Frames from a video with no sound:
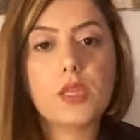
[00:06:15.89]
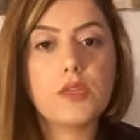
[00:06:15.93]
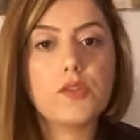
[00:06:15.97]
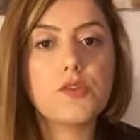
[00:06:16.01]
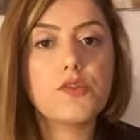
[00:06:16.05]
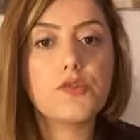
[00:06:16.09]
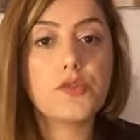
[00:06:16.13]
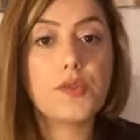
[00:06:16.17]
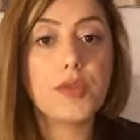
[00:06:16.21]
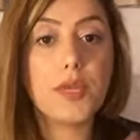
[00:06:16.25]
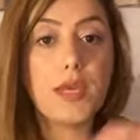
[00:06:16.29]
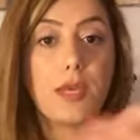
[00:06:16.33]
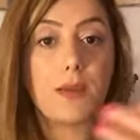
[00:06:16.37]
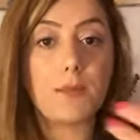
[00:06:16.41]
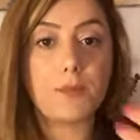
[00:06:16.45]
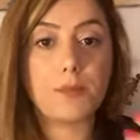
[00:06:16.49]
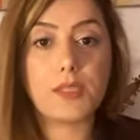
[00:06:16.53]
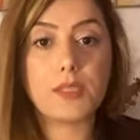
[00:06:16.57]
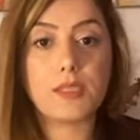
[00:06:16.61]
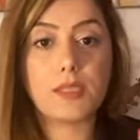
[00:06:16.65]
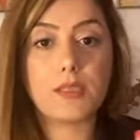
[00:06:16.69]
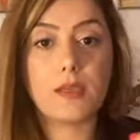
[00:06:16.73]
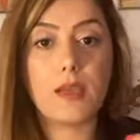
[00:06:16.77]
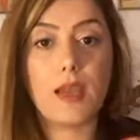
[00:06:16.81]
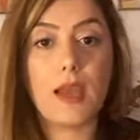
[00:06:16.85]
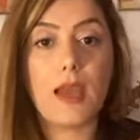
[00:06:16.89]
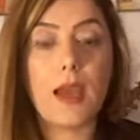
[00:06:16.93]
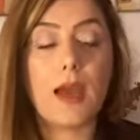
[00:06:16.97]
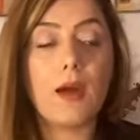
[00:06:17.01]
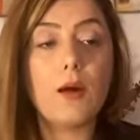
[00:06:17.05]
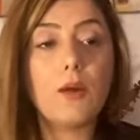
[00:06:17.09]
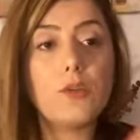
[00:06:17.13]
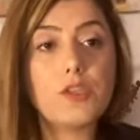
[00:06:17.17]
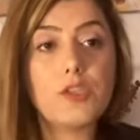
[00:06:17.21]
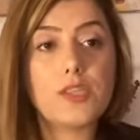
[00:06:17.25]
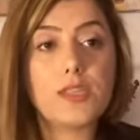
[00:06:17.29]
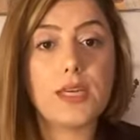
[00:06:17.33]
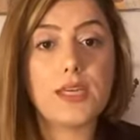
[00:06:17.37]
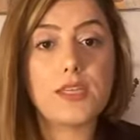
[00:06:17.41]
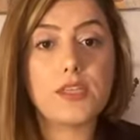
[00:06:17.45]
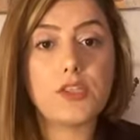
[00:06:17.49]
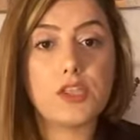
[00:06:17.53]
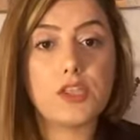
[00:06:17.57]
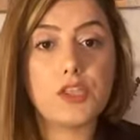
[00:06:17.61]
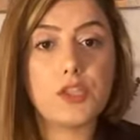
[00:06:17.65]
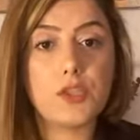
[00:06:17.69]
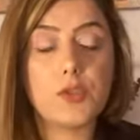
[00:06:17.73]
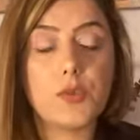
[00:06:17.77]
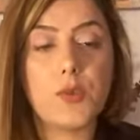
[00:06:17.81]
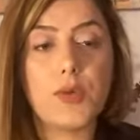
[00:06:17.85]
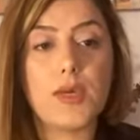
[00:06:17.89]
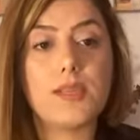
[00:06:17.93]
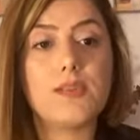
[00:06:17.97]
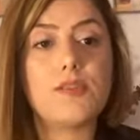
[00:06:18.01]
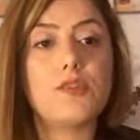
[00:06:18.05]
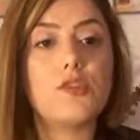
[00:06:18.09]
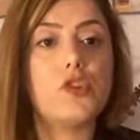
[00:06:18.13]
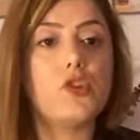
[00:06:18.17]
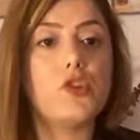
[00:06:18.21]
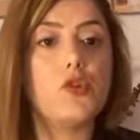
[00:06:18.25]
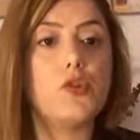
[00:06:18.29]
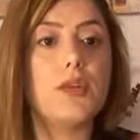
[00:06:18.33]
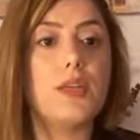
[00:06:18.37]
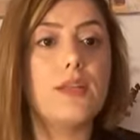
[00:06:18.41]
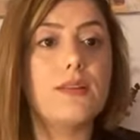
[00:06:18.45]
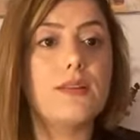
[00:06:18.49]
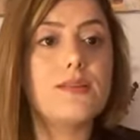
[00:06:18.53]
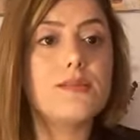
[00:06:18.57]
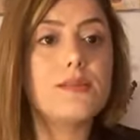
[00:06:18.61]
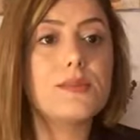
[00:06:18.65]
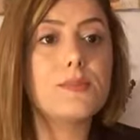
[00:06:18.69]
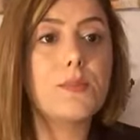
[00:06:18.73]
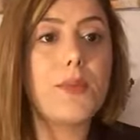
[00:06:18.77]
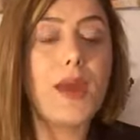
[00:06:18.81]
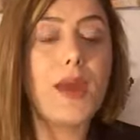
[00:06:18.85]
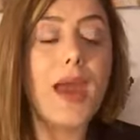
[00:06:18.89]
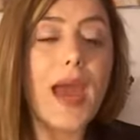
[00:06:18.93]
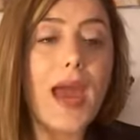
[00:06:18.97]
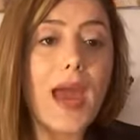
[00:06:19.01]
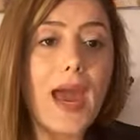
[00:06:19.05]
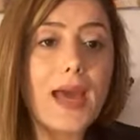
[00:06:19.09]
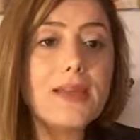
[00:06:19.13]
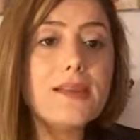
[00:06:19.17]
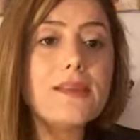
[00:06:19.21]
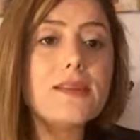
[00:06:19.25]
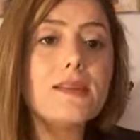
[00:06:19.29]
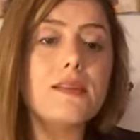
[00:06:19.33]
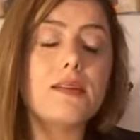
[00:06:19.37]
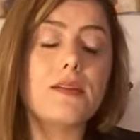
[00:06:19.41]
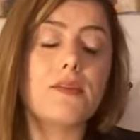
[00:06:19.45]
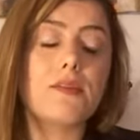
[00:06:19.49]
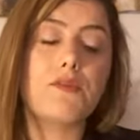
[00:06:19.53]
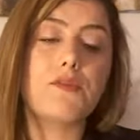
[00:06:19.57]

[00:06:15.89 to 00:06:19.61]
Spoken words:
trips outside the US during this past